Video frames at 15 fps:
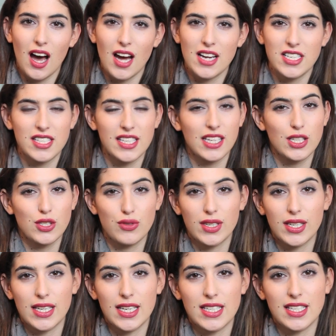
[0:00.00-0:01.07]
I just think it's
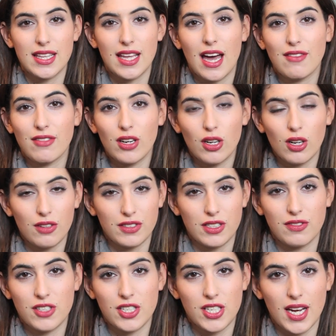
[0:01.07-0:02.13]
really easy. They have a lot of
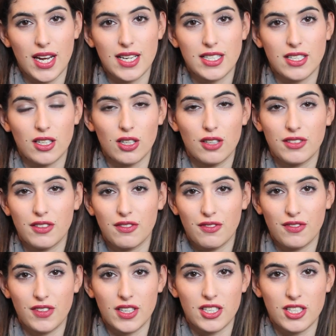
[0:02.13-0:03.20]
different shades, a lot of
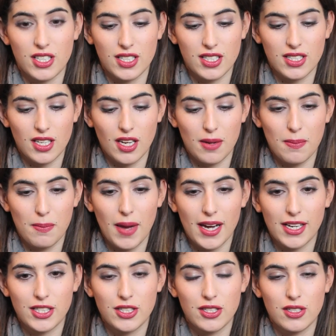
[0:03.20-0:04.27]
different finishes.
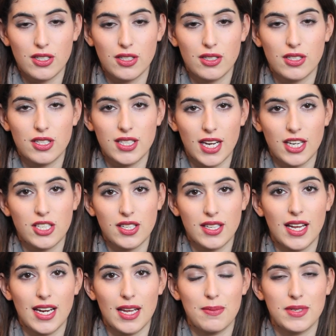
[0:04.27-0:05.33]
MAC section
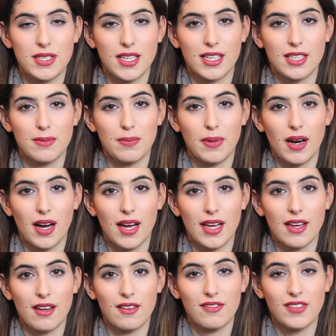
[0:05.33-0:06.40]
their lipsticks
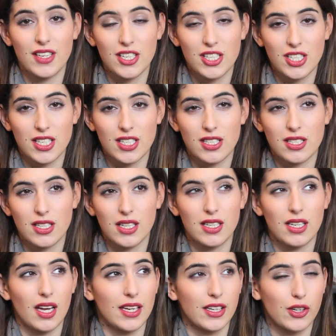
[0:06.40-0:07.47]
by finishes
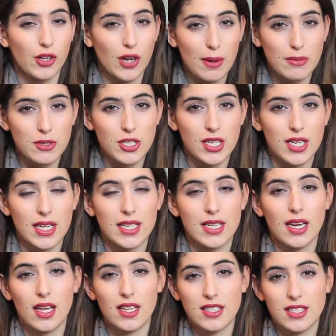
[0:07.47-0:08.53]
like Creme
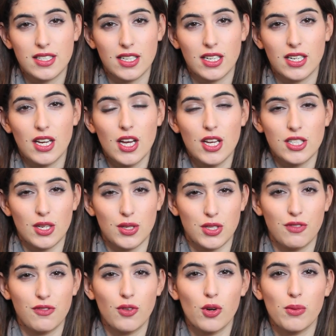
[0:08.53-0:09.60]
Sheen, Luster, so it's
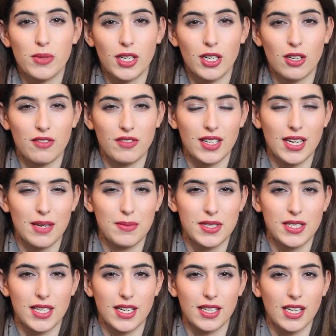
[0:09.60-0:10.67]
the formula of the
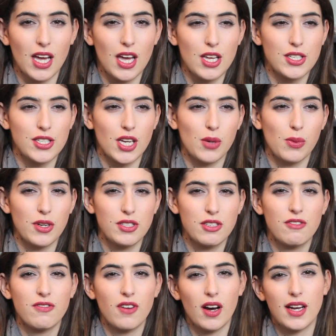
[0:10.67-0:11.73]
lipstick. So once
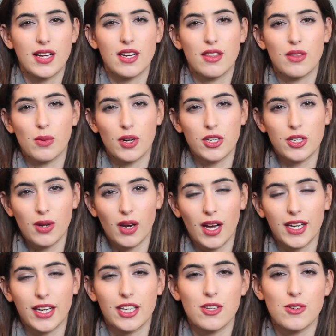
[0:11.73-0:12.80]
you find the one you
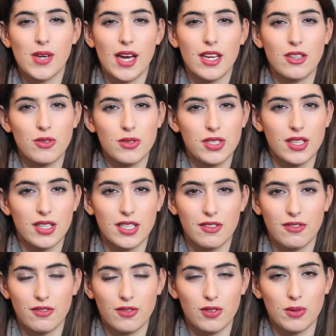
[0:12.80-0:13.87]
like and you get used to the
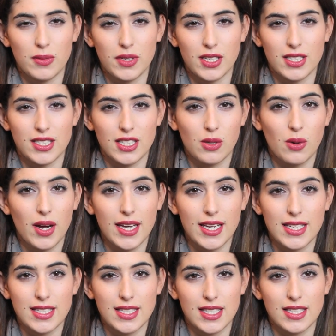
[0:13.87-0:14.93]
different formulas, it's quite
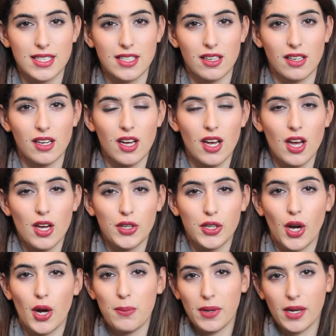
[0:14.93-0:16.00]
easy to
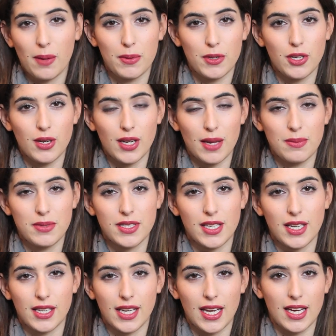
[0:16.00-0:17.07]
go and pick up a new
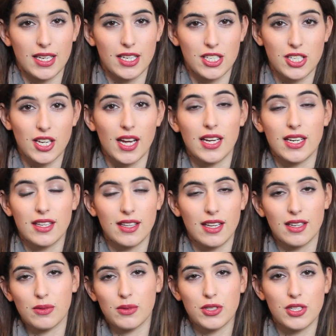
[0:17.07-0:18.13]
lipstick in a shade
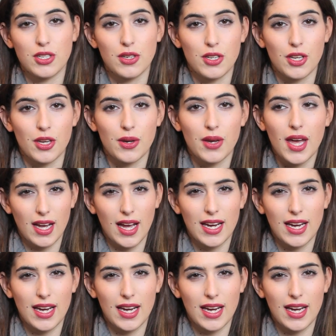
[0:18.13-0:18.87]
that will suit you.